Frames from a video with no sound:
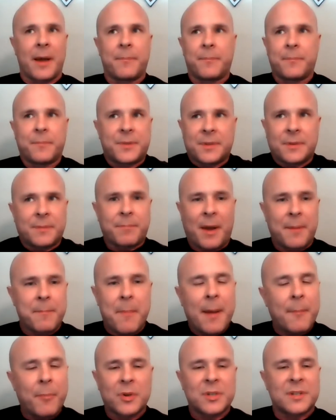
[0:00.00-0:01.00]
by by
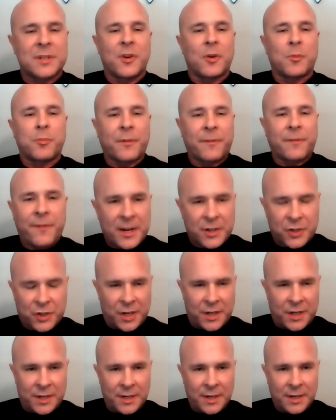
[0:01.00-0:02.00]
members of your
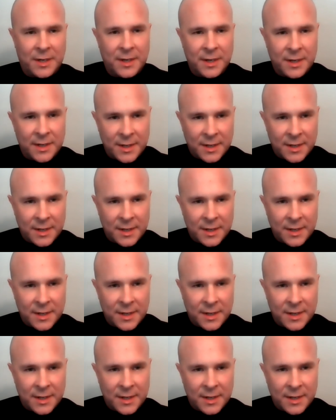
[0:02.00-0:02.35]
profession.